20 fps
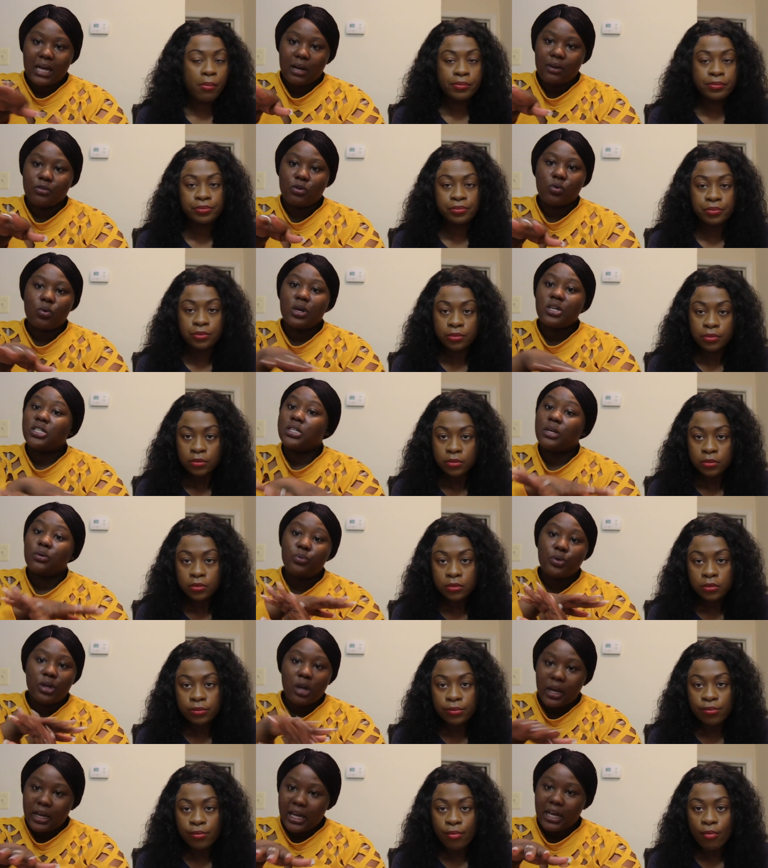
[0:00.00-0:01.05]
Speaker 1: is out of the question.
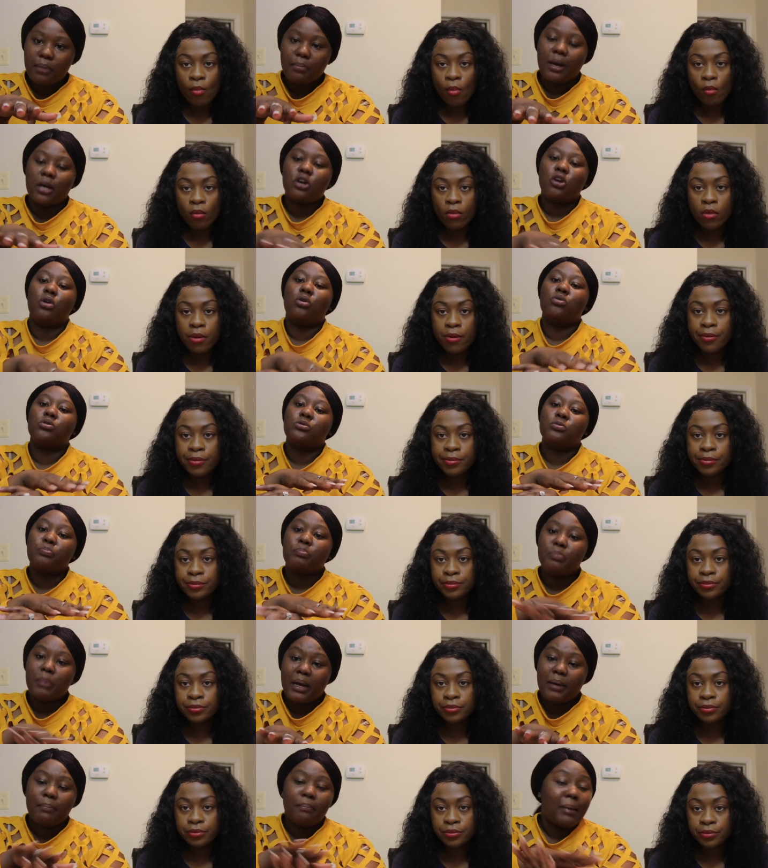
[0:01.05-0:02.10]
We're not getting McDonald's.
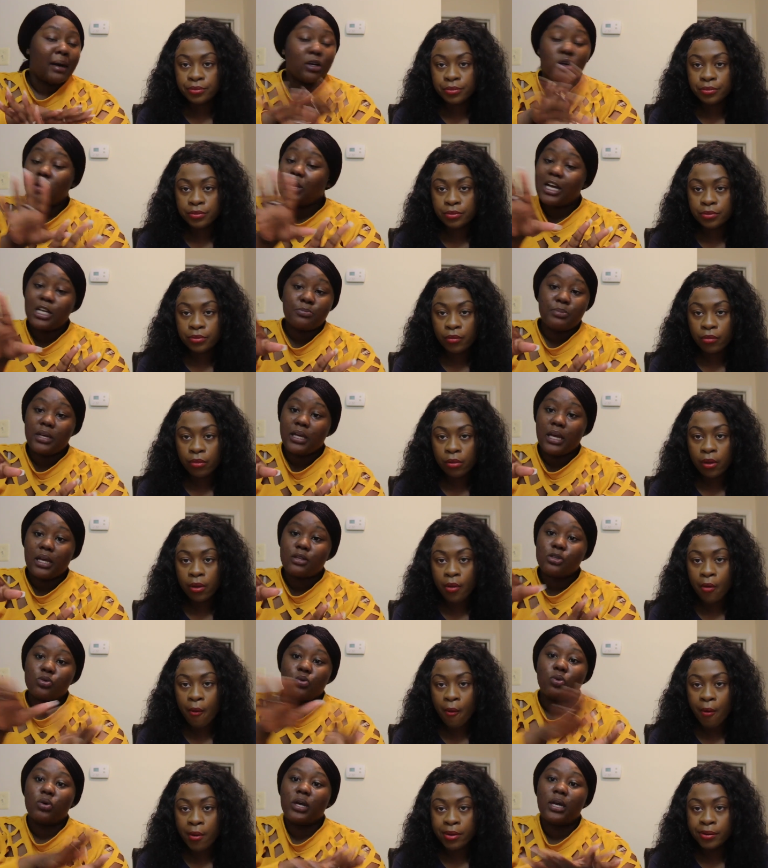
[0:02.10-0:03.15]
McDonald's has been
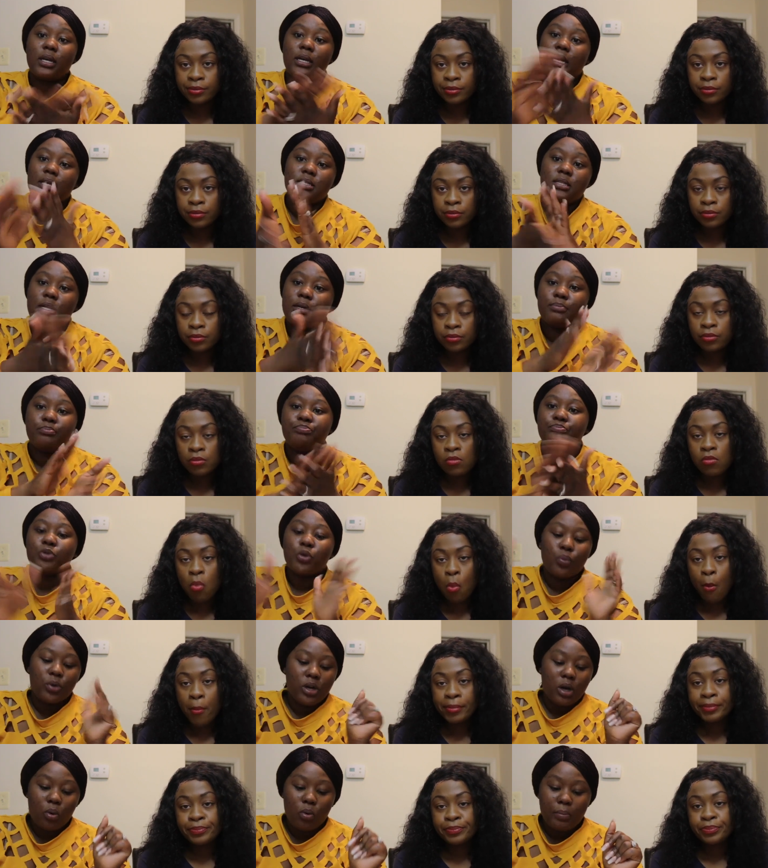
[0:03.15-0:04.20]
canceled, okay? That's it.
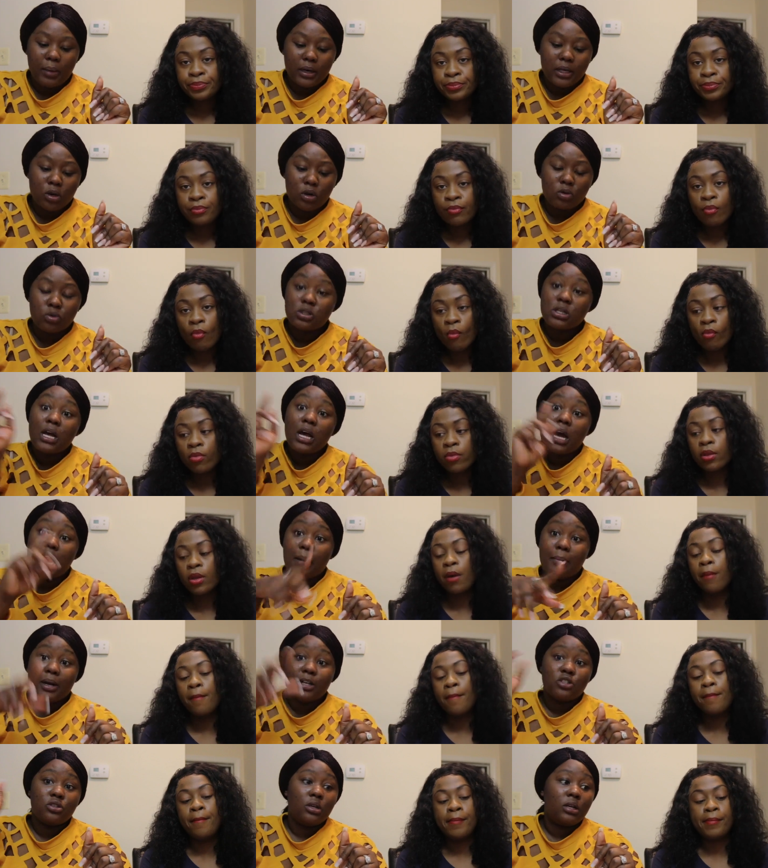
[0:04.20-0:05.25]
We're done with McDonald's.
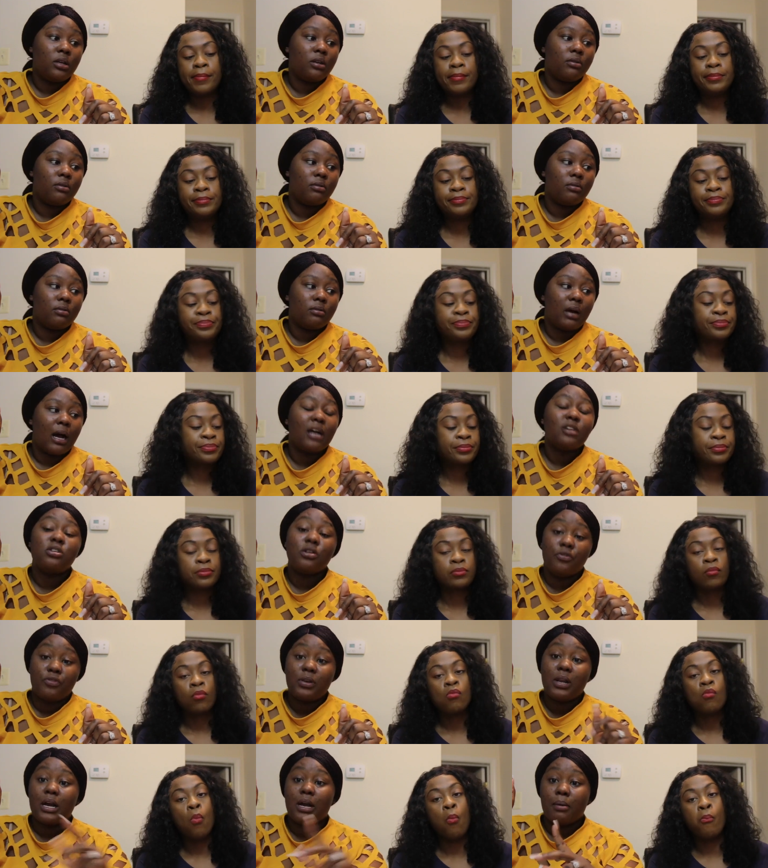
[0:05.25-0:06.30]
I actually
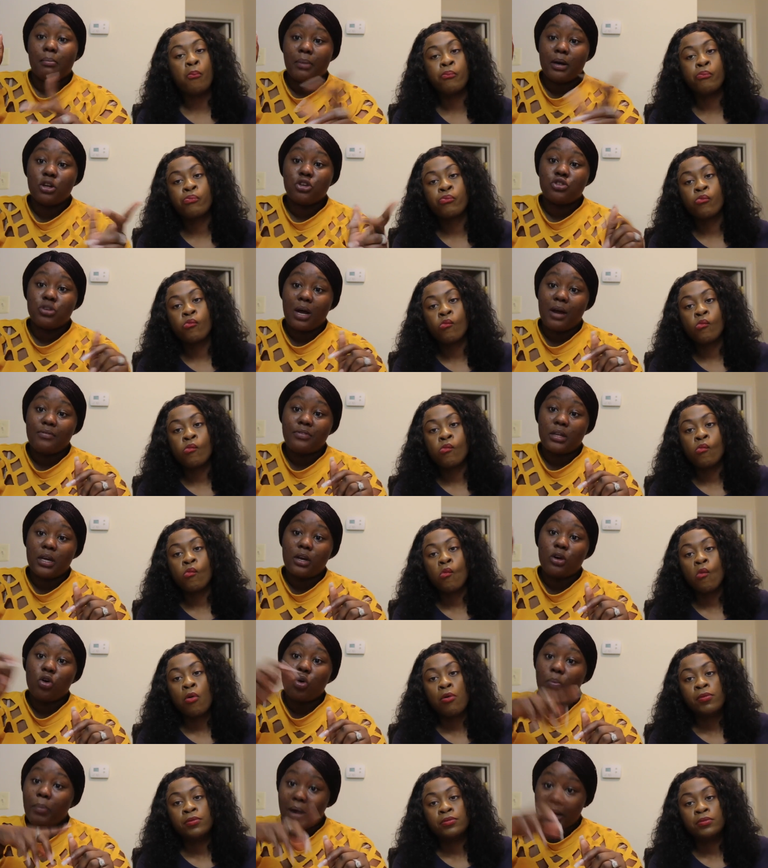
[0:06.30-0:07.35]
feel like I'm about to drive there,
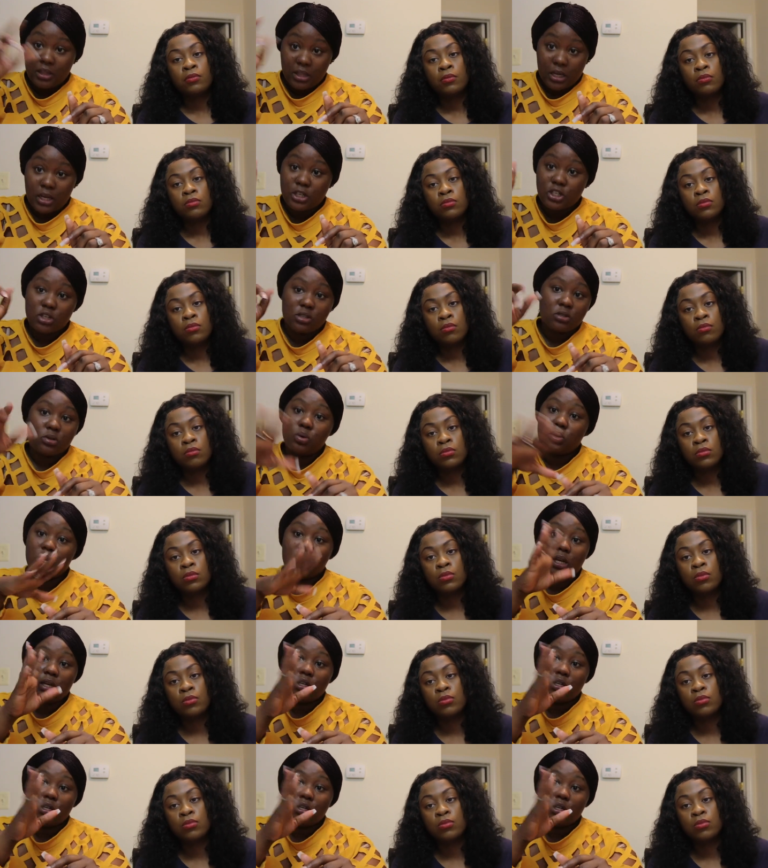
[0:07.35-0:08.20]
go back there, just so they